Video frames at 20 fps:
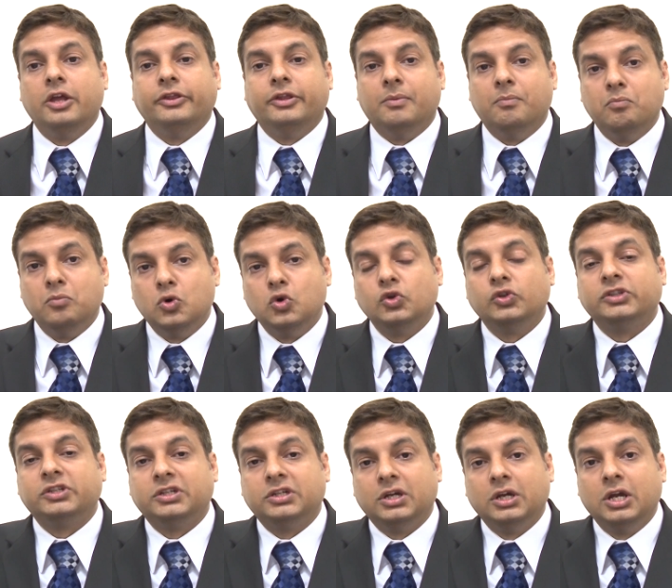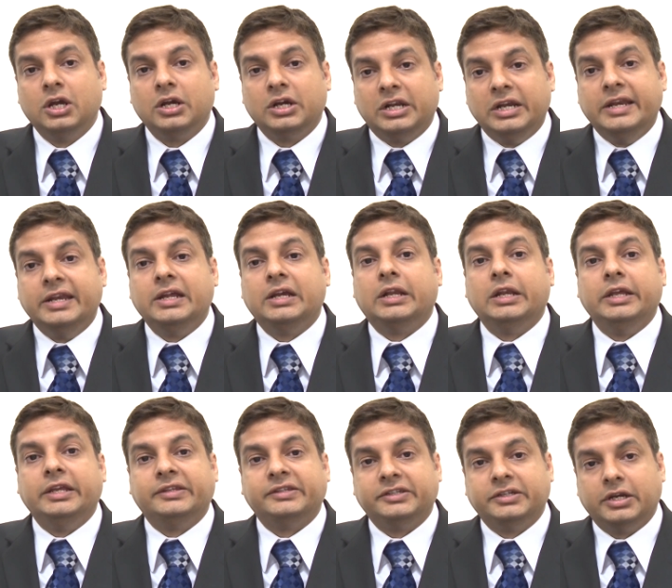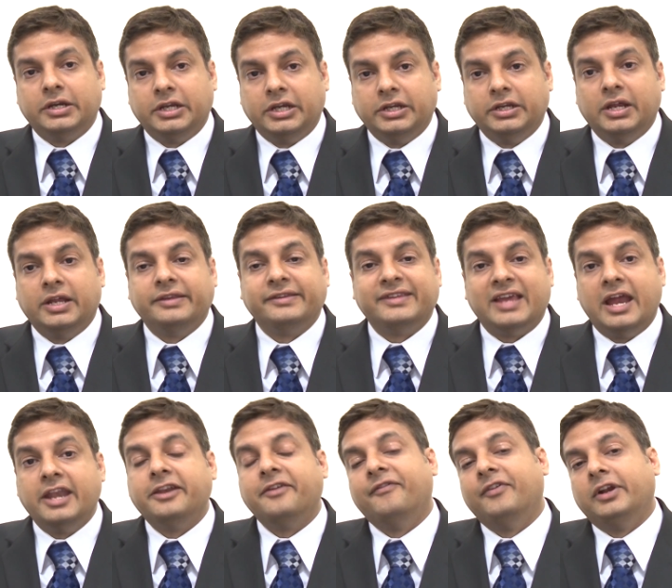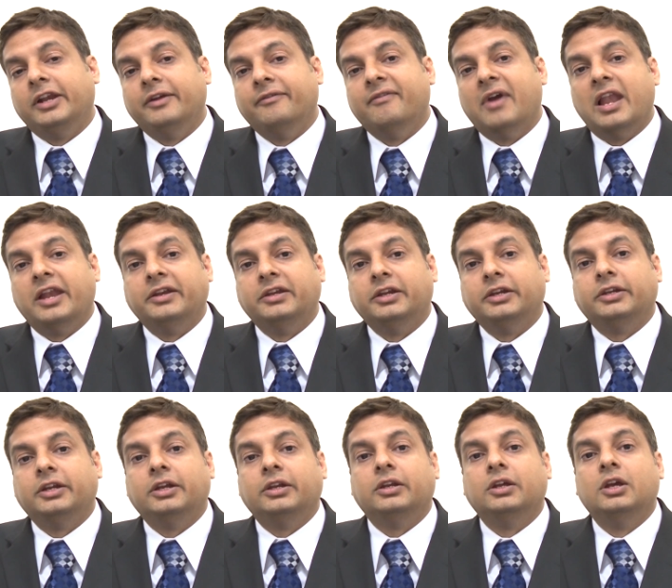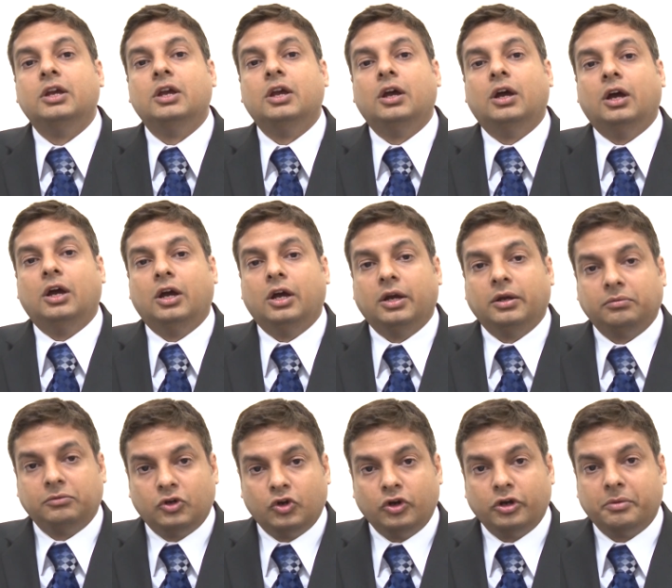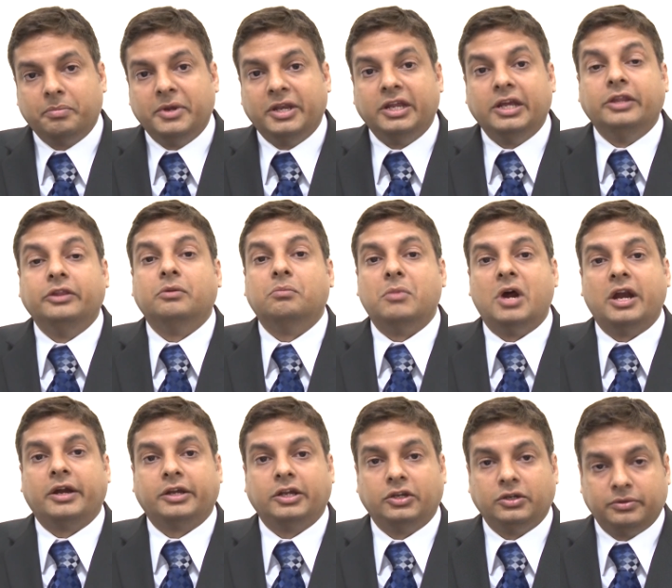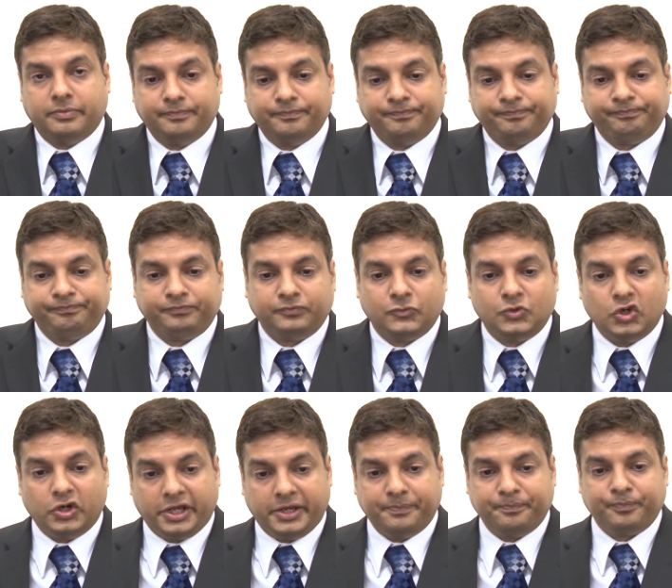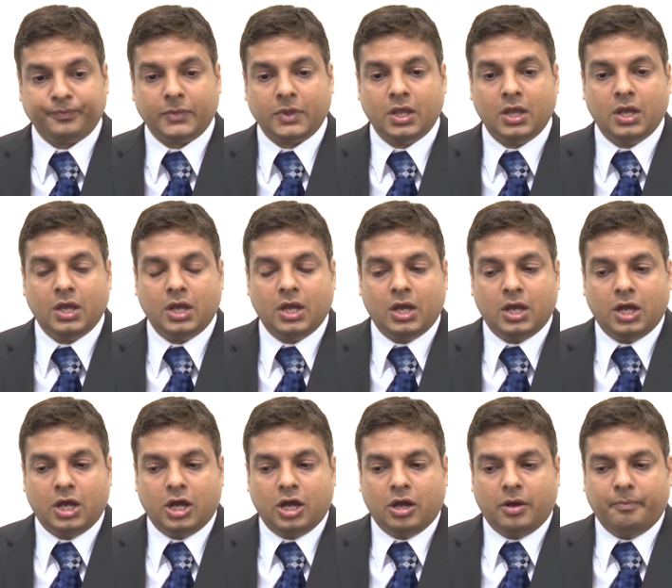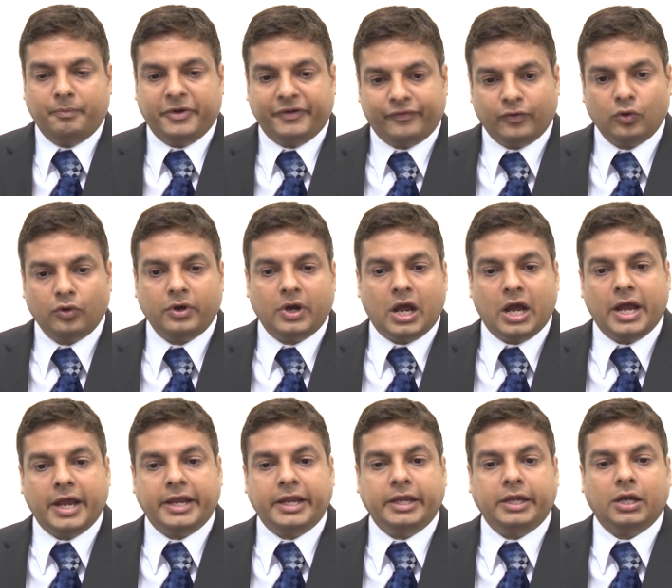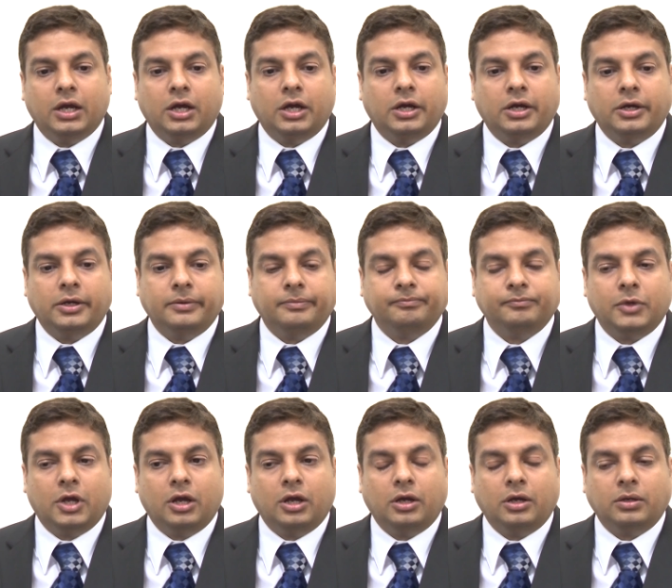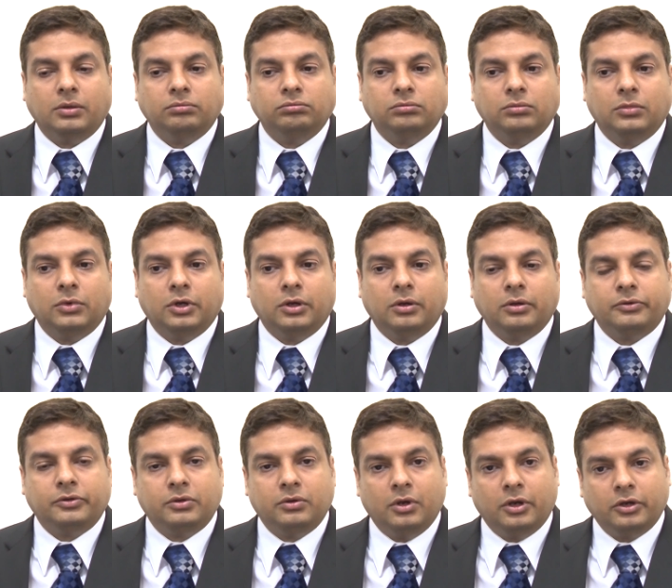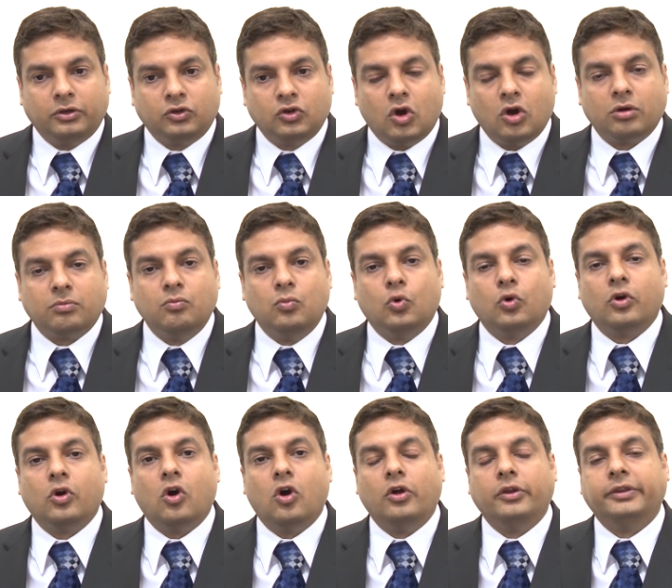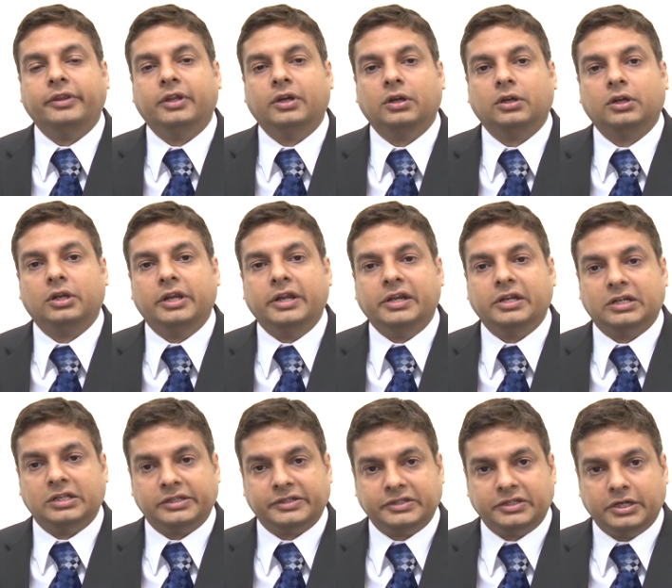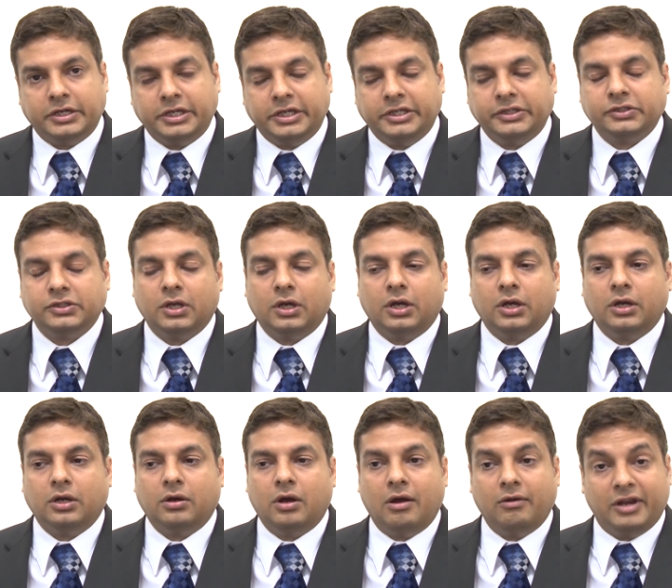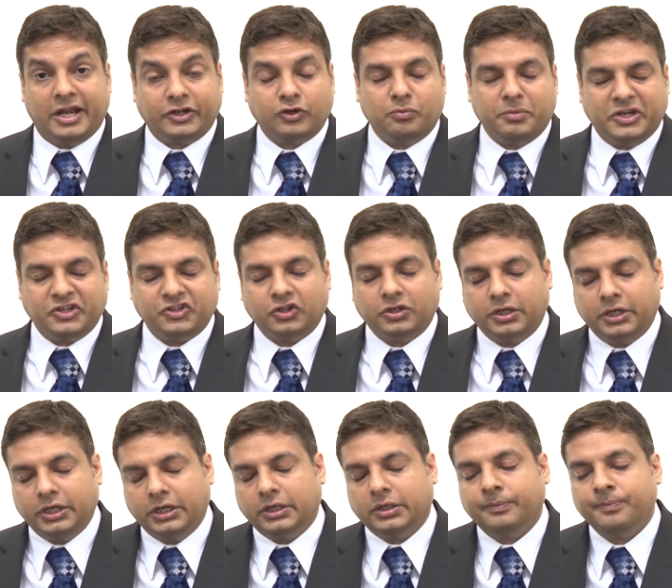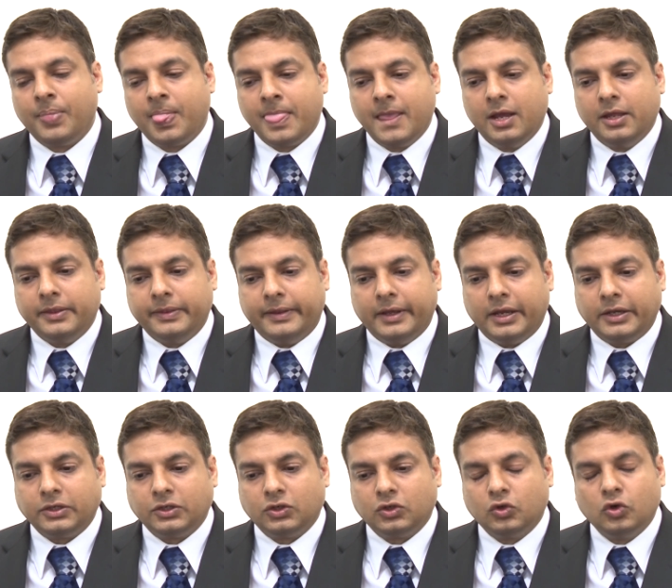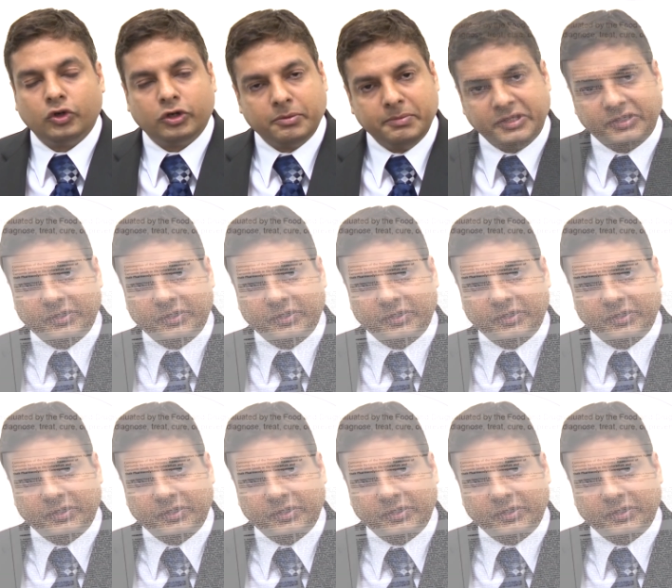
the most clinically studied and scientifically validated uh, curcumin in the market today. Before I uh, uh talk more on the clinical studies, uh, I'd like to mention here that curcumin